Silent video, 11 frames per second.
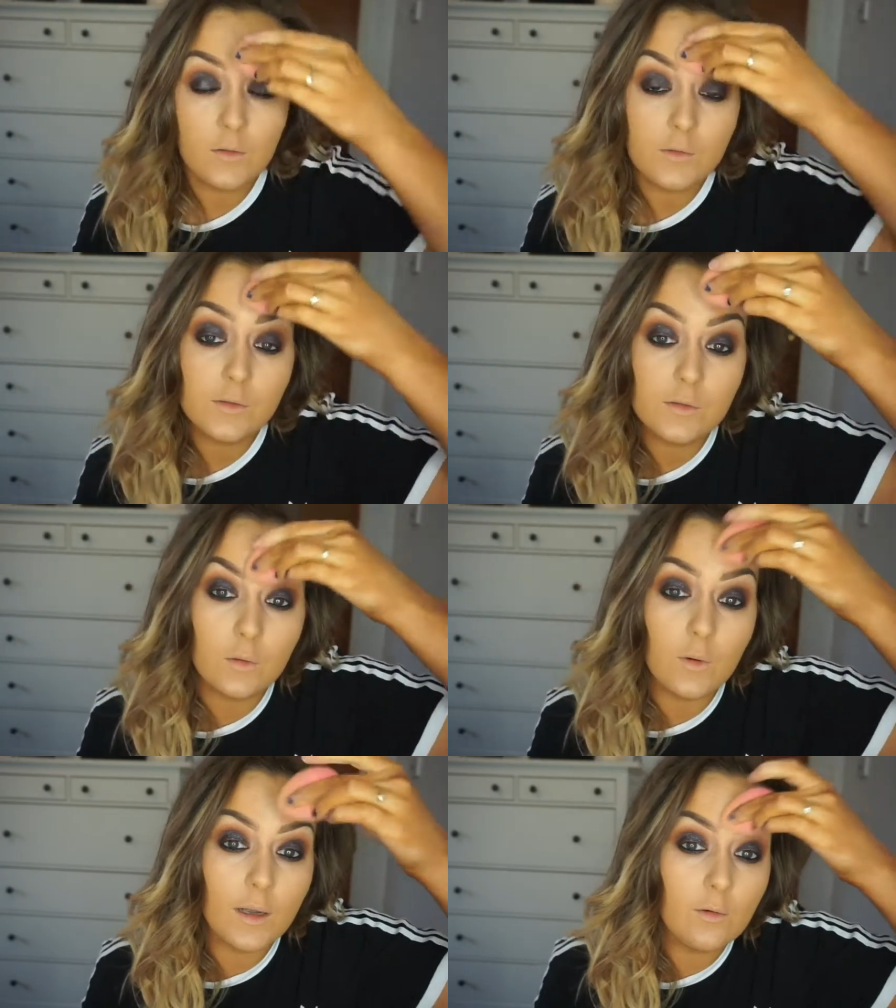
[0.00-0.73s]

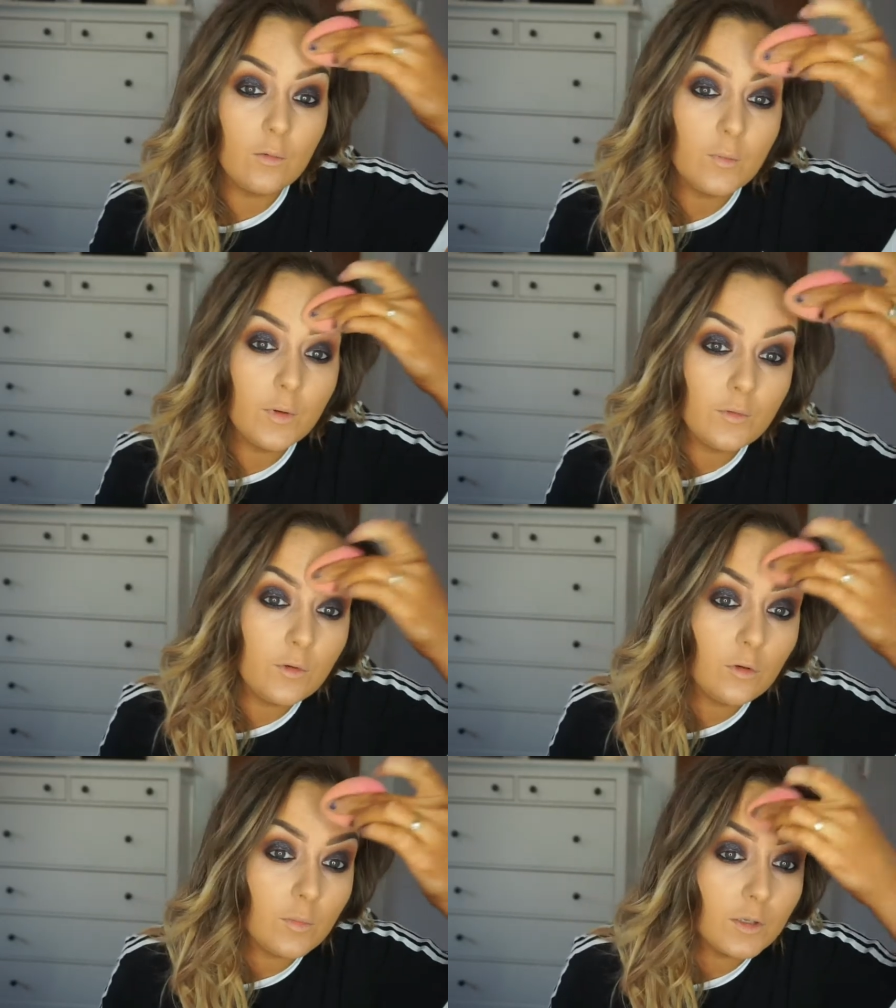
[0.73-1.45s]
so I don't put
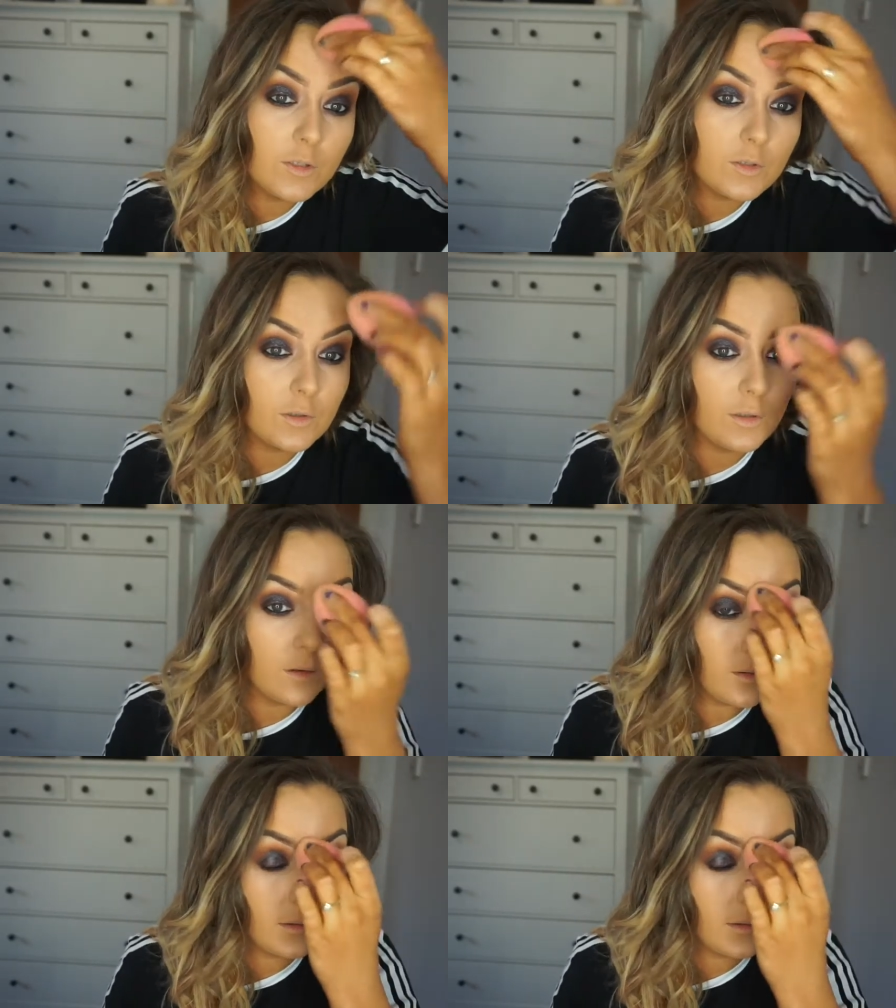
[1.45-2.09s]
too much on.